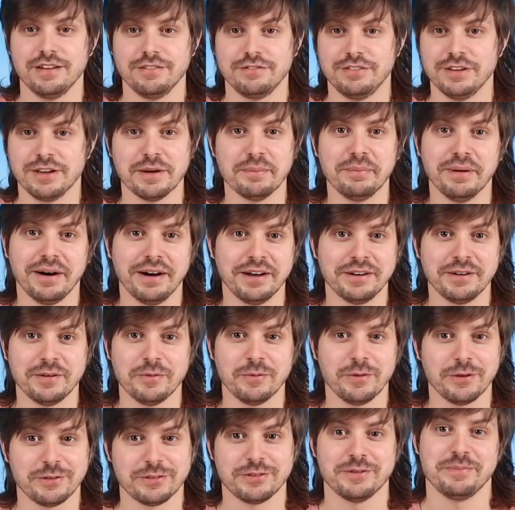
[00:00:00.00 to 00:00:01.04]
finger bun
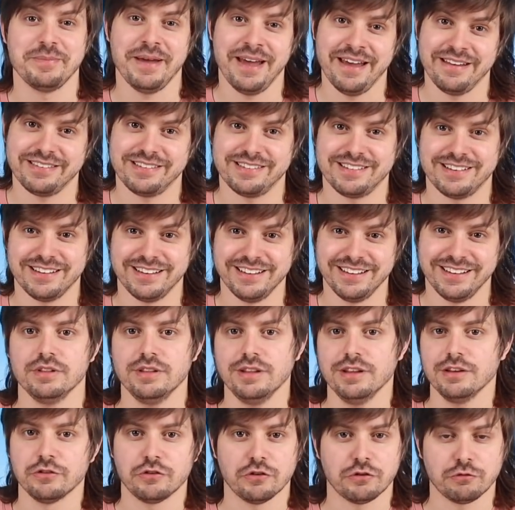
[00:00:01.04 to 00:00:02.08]
was the best.
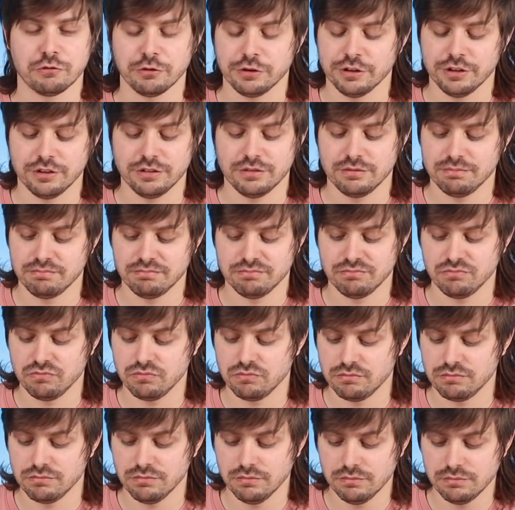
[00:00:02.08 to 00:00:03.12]
It was just really
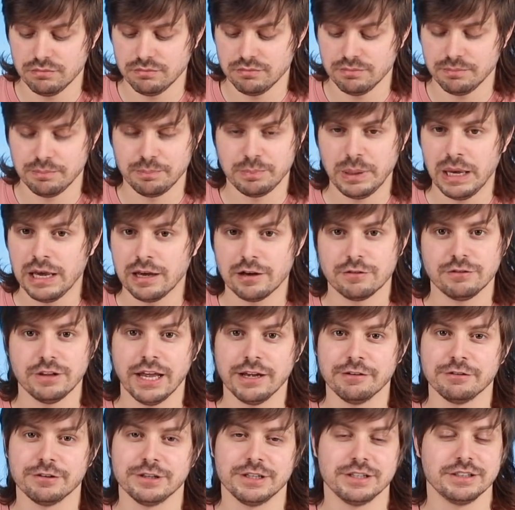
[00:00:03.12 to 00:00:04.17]
pink
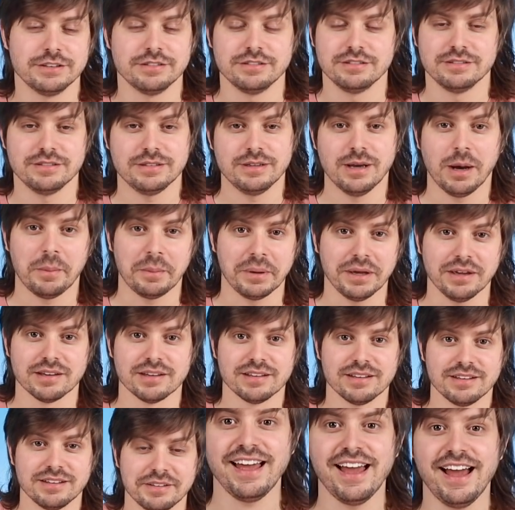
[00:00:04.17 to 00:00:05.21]
flavored and yummy.
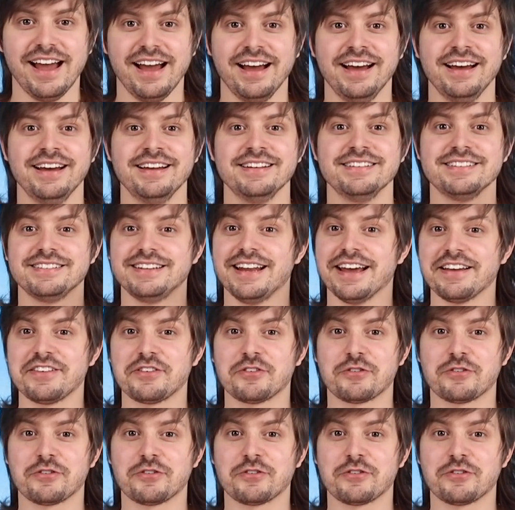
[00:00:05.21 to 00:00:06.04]
And the next